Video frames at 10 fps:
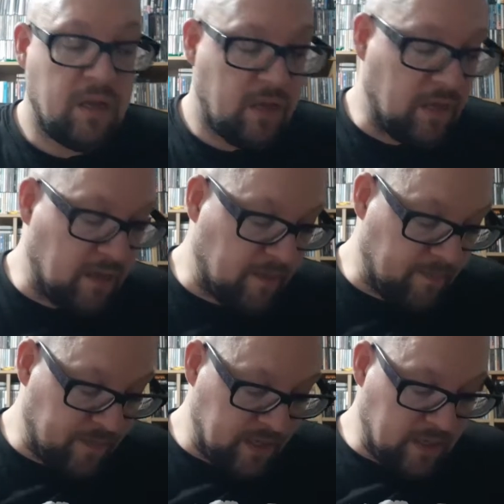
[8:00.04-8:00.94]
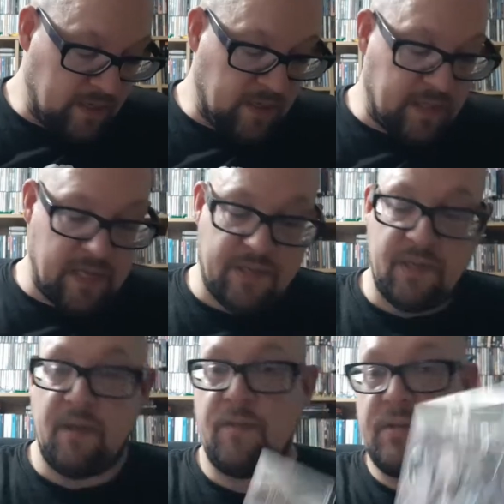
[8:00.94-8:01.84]
um, and there's
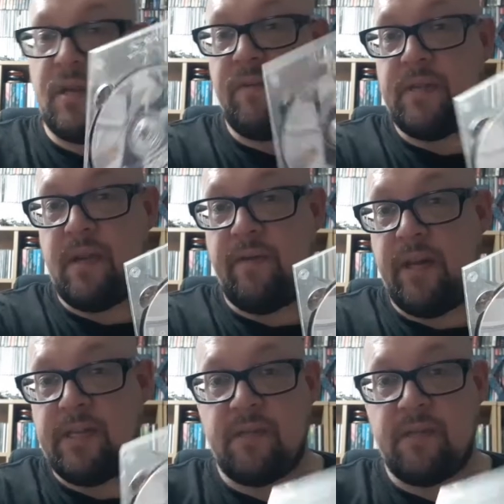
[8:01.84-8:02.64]
the, the DVD release